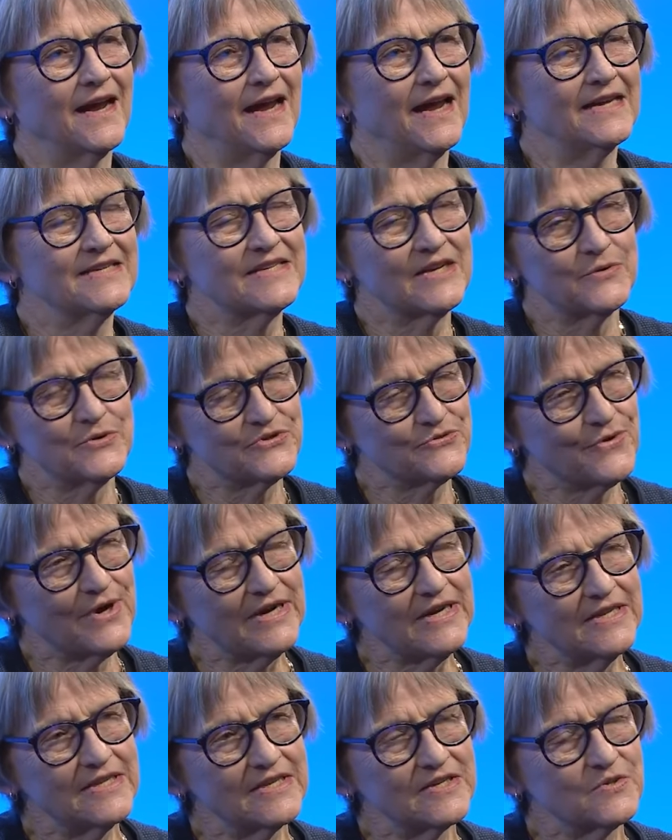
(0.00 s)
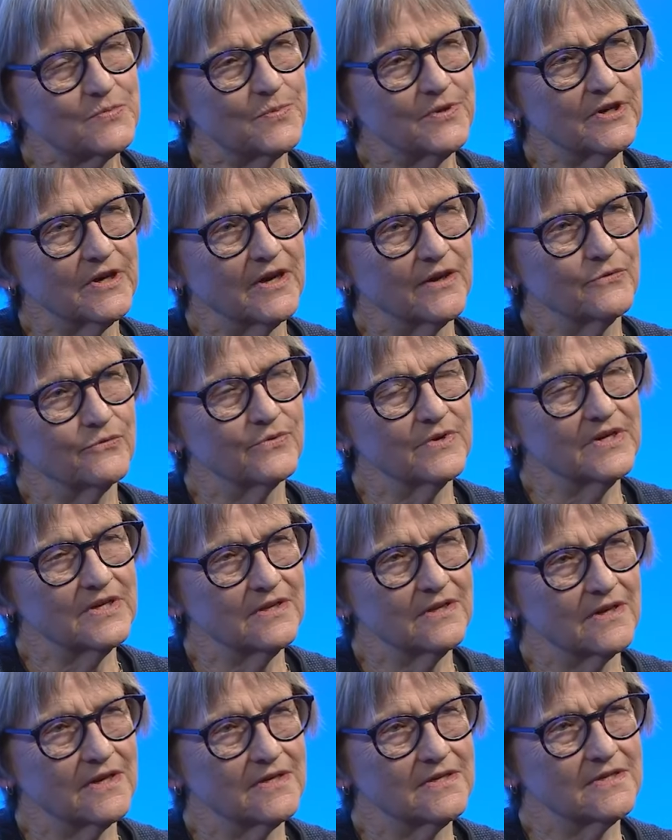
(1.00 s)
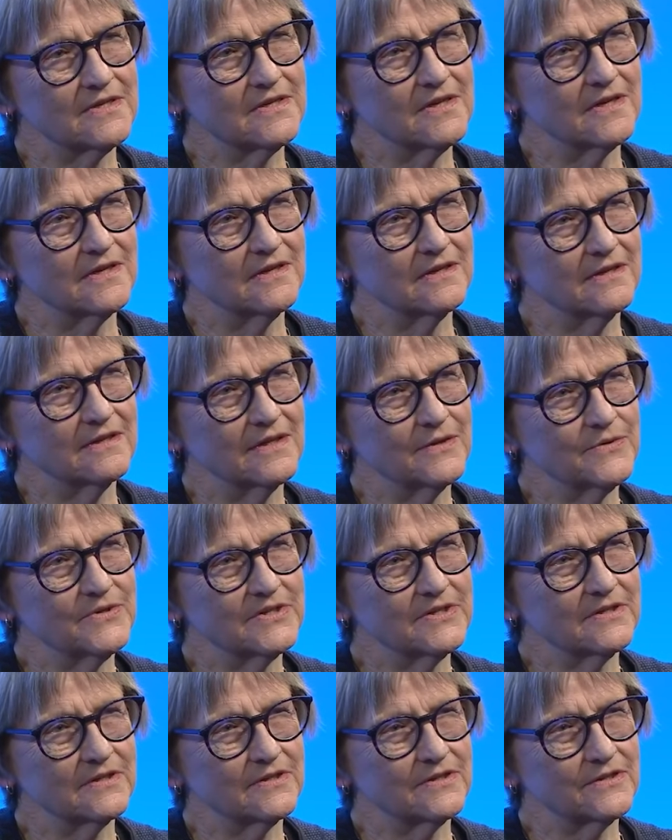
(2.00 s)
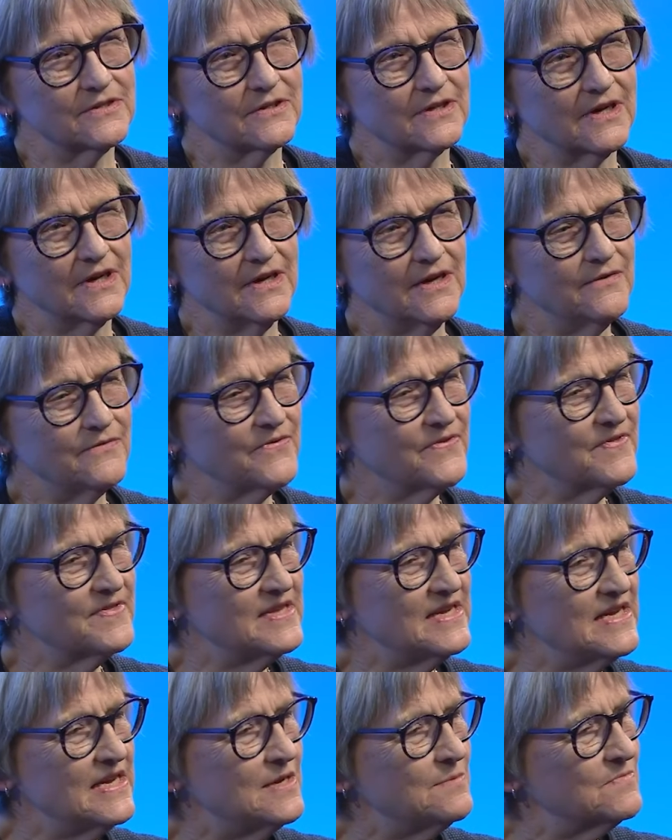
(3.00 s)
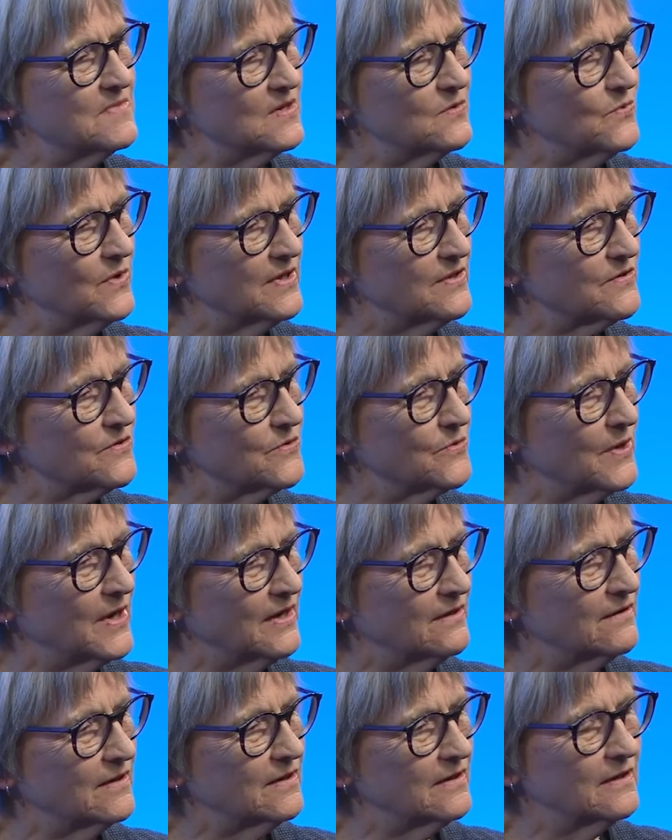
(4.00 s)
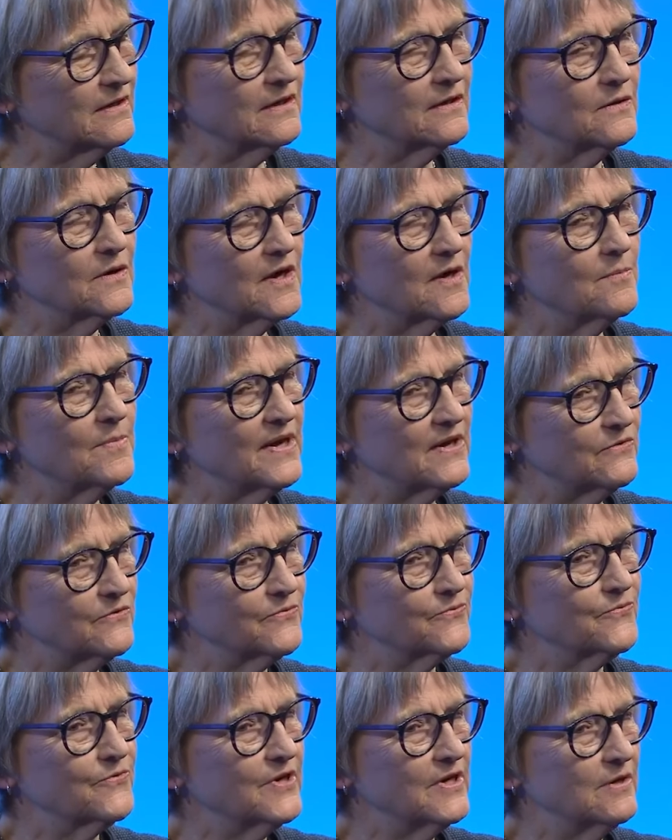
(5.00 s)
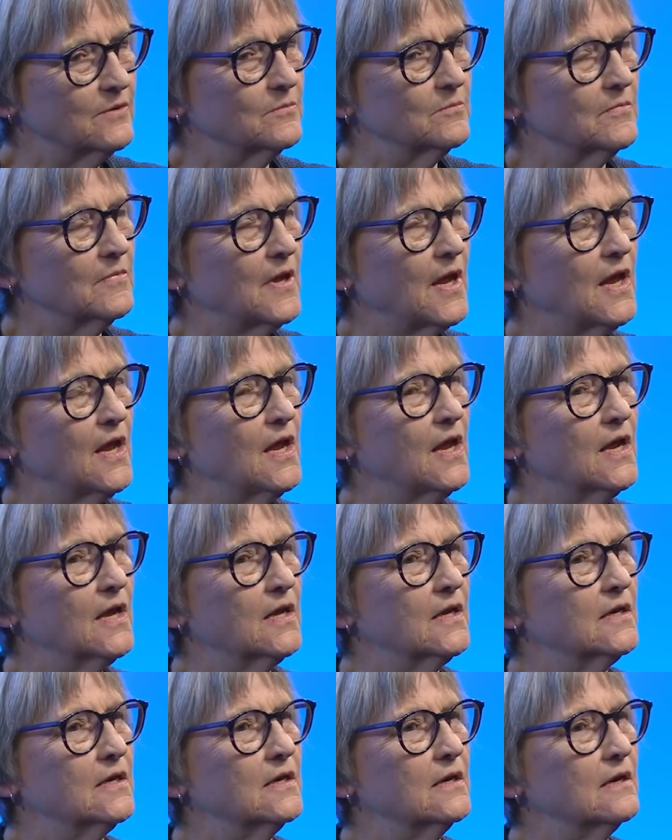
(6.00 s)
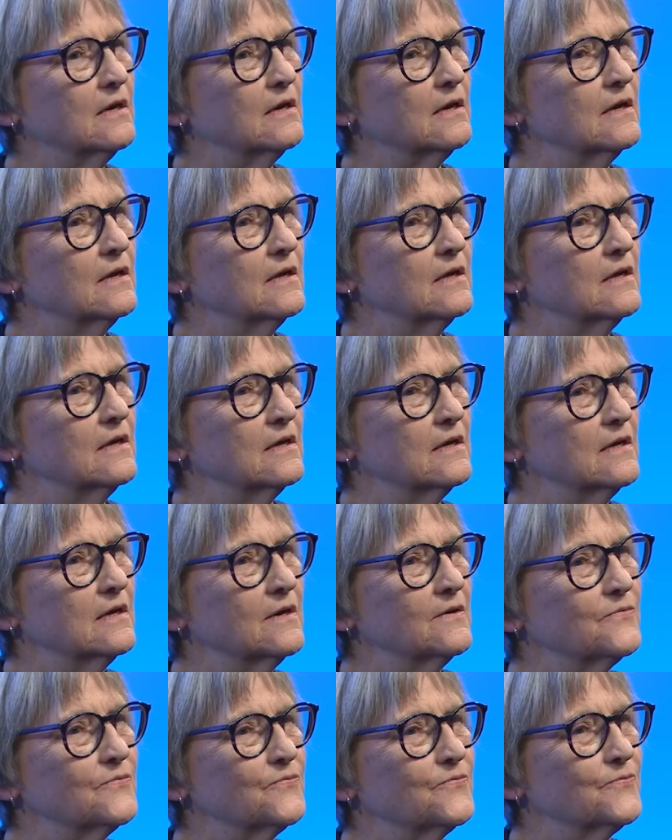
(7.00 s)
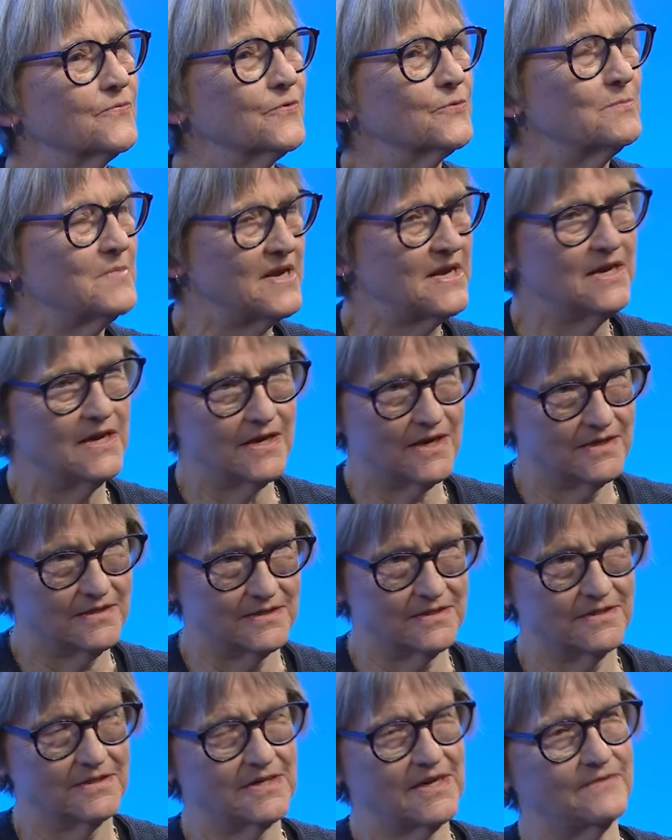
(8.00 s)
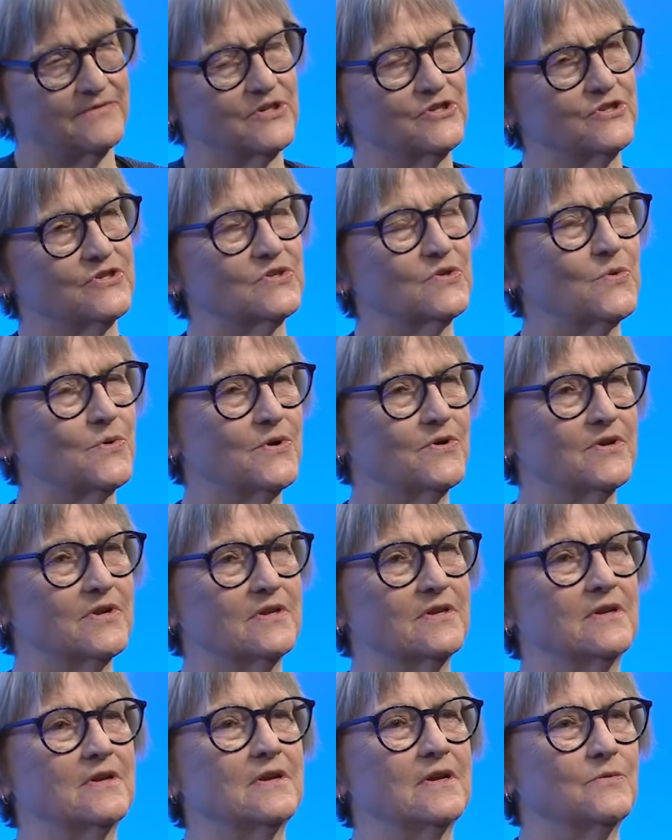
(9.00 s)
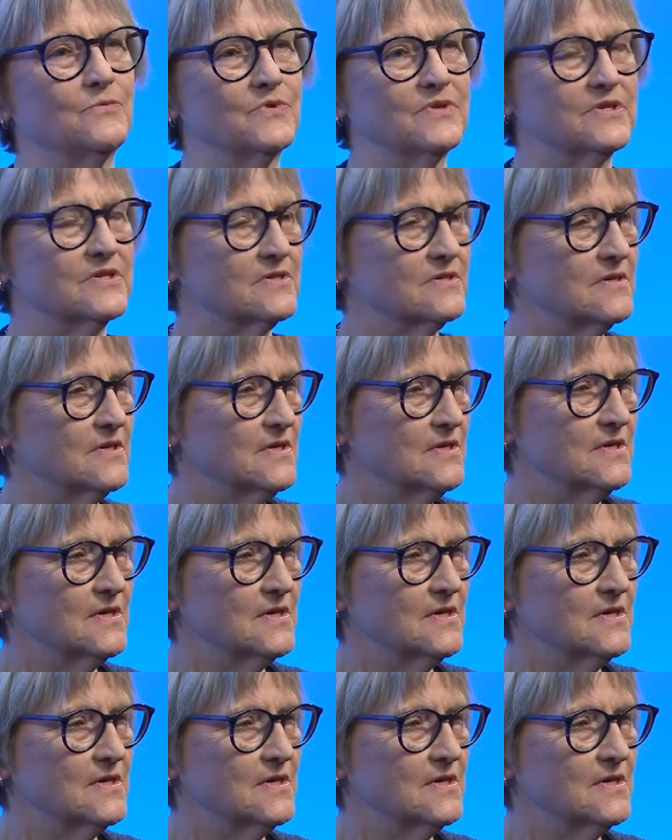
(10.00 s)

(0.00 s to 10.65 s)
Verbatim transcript: As I was writing this book, I realized that there was a kind of theme that went throughout it about freedom. And for me, as David just quoted, it was